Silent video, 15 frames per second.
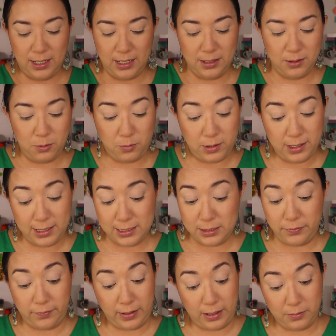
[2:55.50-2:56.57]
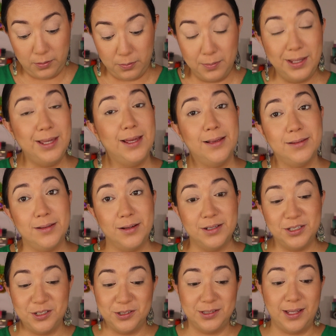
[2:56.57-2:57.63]
Either one is fine with me as long
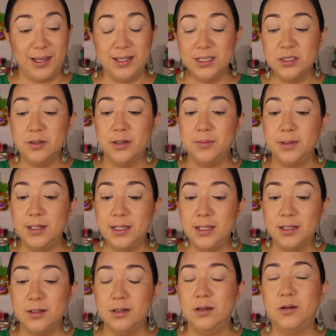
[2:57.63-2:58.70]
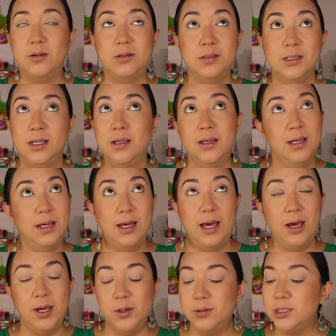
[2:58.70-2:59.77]
as there's ice cream in it. Oh,
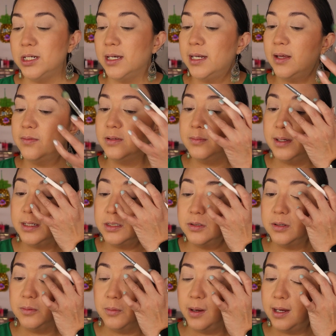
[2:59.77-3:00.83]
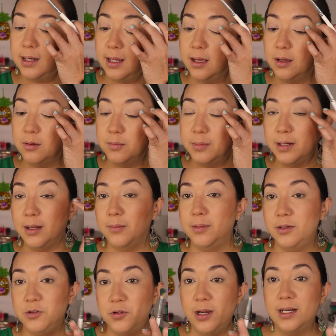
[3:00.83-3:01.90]
I wish I could have some ice cream right now, but I've
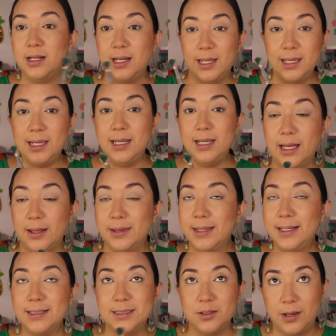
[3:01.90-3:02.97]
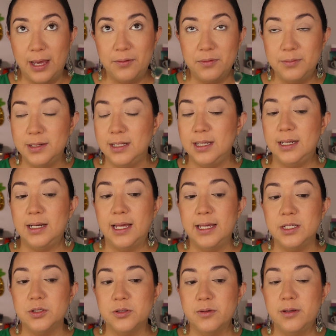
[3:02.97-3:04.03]
been trying to like healthy, so I haven't been eating
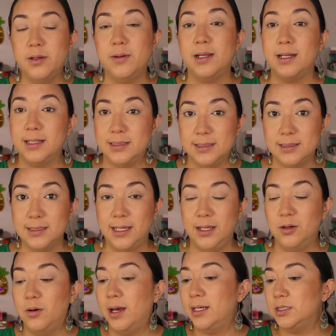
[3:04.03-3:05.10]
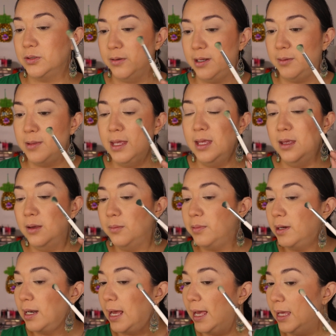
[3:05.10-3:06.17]
ice cream unless it's keto ice cream.
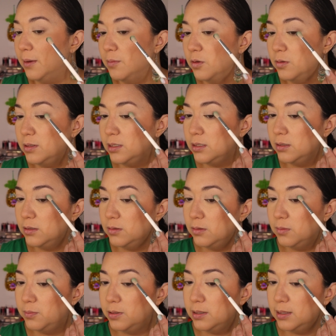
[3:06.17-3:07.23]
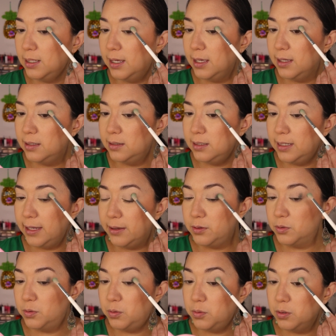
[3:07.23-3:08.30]
But I am going to put that in the
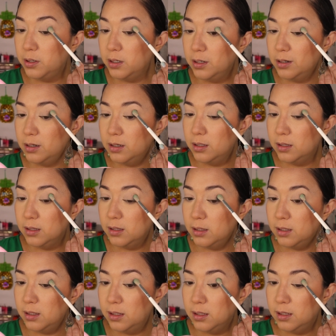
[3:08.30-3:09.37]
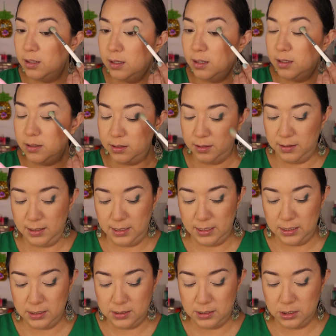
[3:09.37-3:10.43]
outer corner.
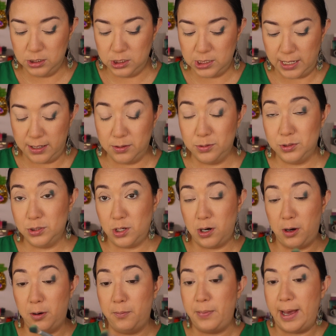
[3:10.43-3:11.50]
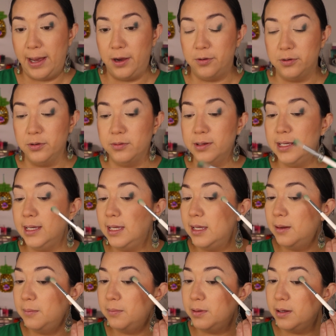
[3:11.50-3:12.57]
These shadows are
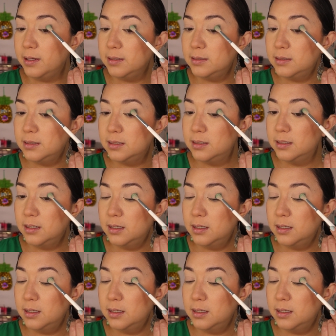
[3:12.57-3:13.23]
powdery, but